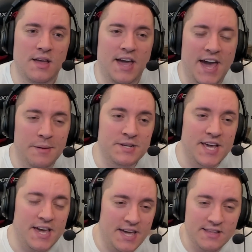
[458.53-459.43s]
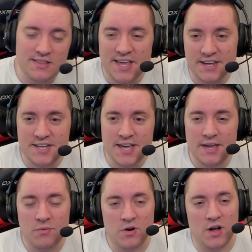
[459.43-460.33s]
ab day and leg
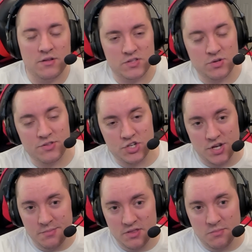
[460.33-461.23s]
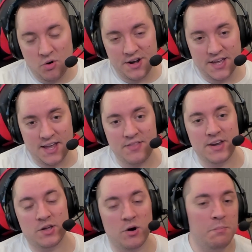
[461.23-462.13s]
day, where I'll do the gym in the morning and
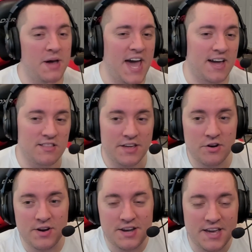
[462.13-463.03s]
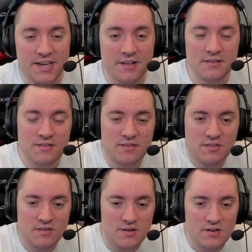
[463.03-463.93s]
then go back later at night
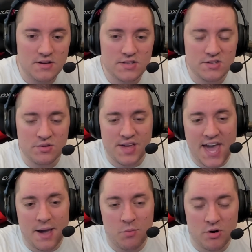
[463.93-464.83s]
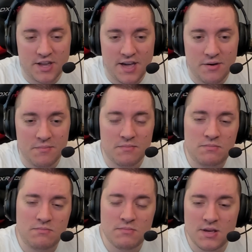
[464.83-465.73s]
to do the ab workout.
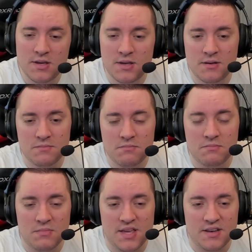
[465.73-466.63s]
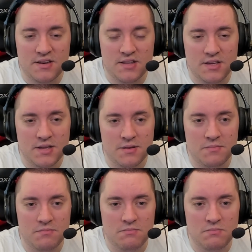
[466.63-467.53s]
And
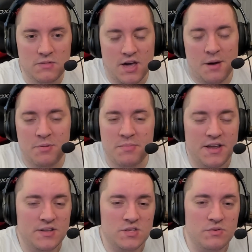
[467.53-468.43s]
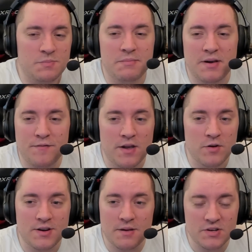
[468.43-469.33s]
yeah, upper body has always been my
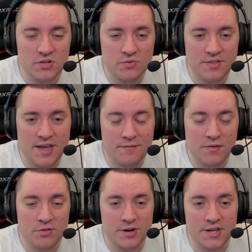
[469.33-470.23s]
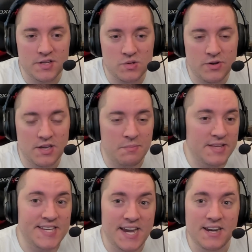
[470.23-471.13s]
favorite, and I've been doing that for 3 days a week,
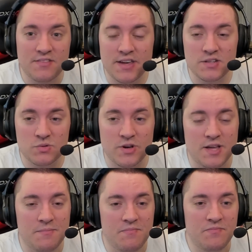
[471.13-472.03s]
maintaining that as well.